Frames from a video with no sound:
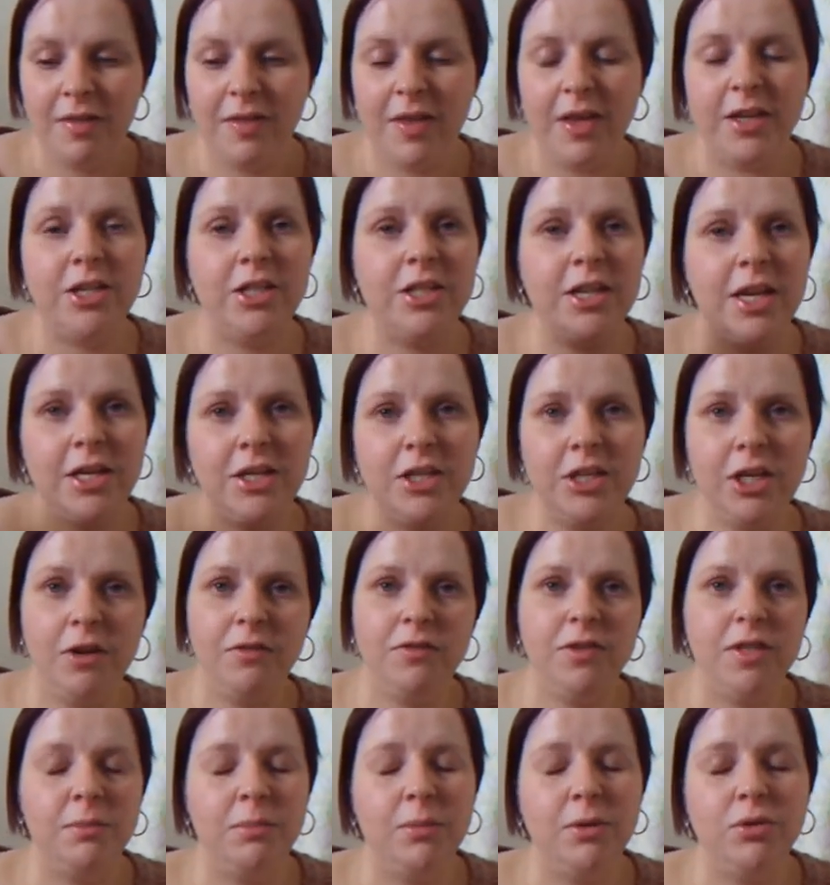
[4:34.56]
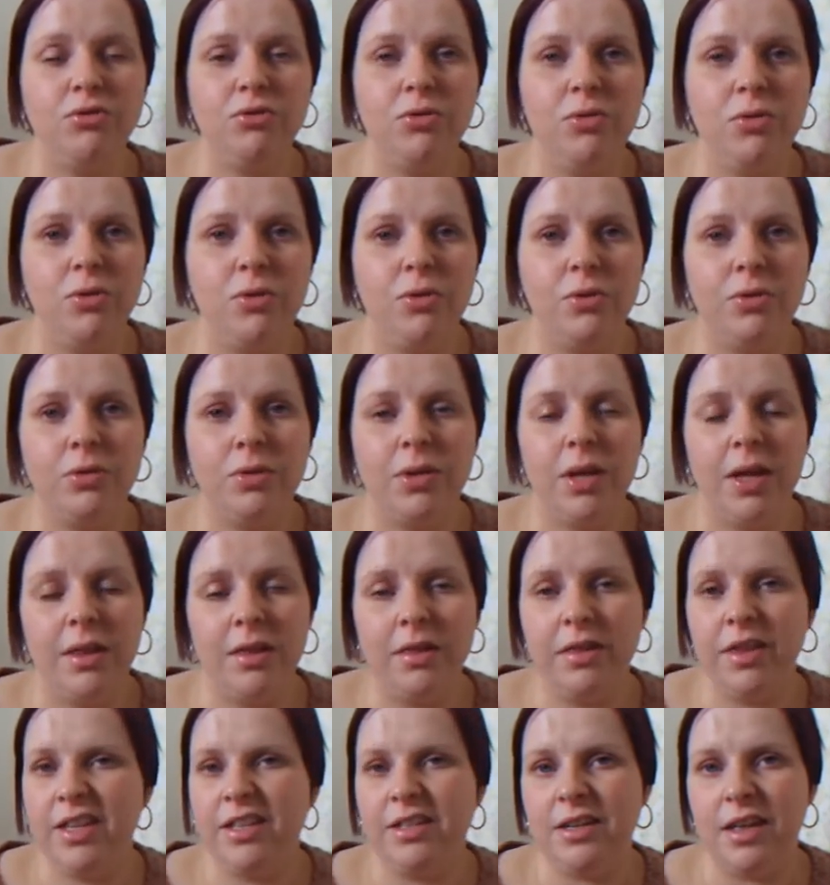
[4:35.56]
they just get shoved in my drawer
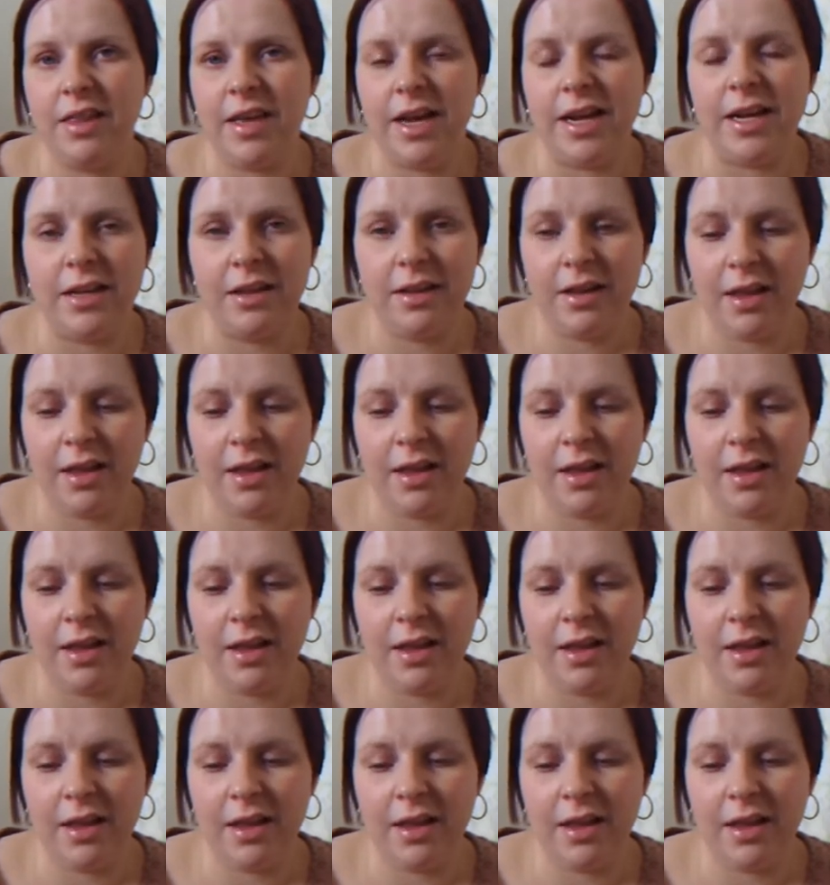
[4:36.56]
and things like that,